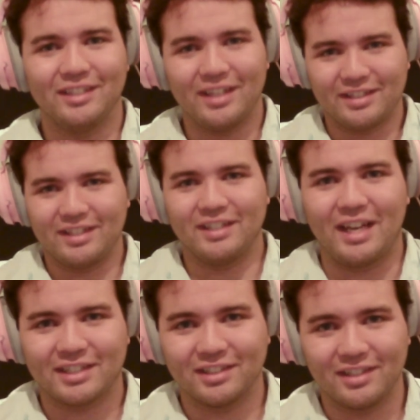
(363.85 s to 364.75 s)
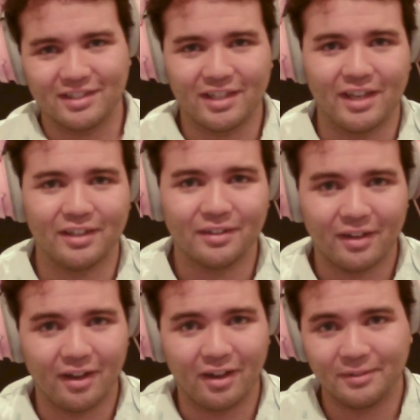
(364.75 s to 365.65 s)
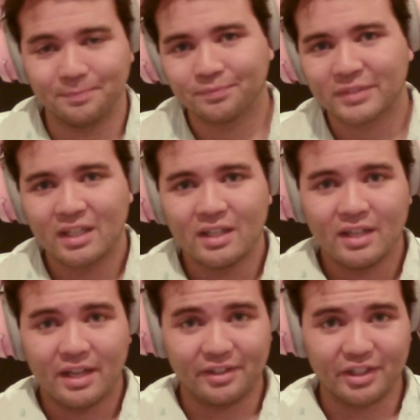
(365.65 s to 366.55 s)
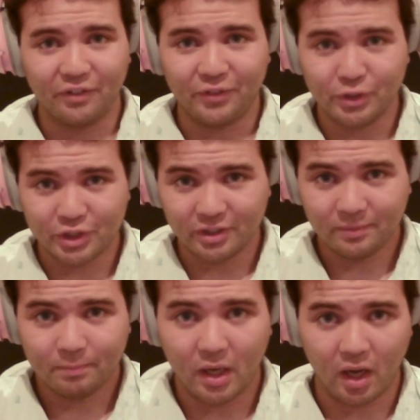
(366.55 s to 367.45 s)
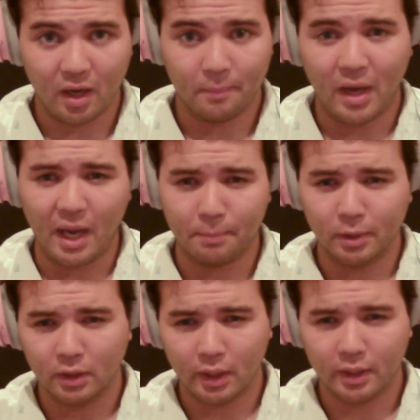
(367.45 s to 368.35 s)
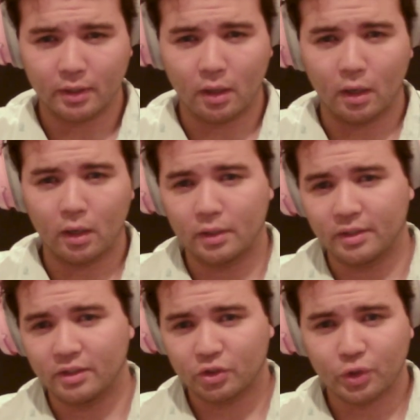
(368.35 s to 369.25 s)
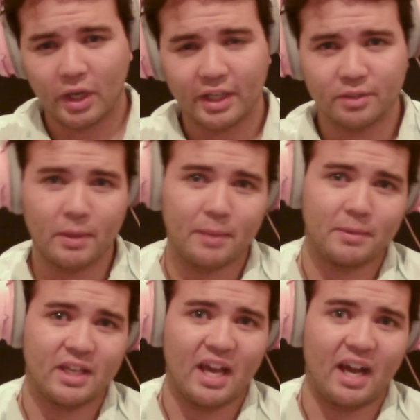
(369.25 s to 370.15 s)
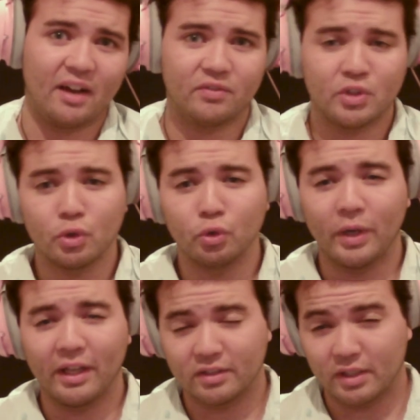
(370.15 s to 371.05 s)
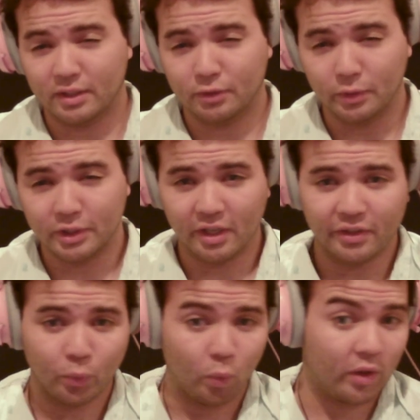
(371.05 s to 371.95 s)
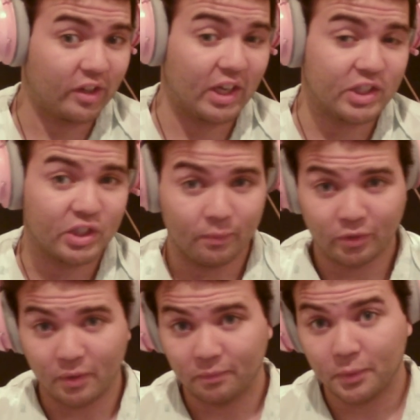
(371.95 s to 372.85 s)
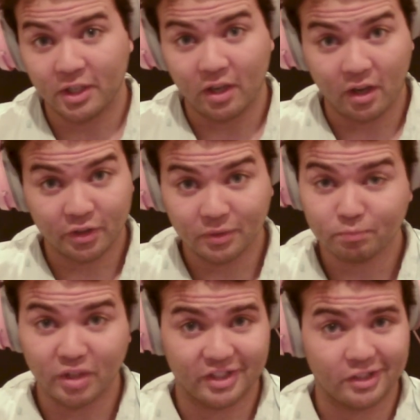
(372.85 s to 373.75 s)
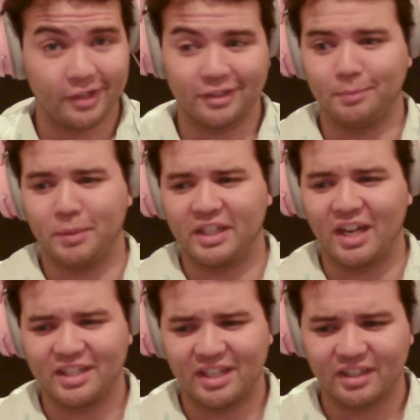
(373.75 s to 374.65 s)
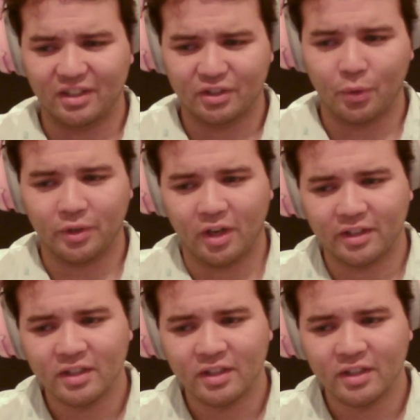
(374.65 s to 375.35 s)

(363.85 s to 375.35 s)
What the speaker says: It's actually insane. In the near future, I plan on trying to maybe have 2 rails next to each other, one that I jump from for the other. That's kind of a big idea I got going on.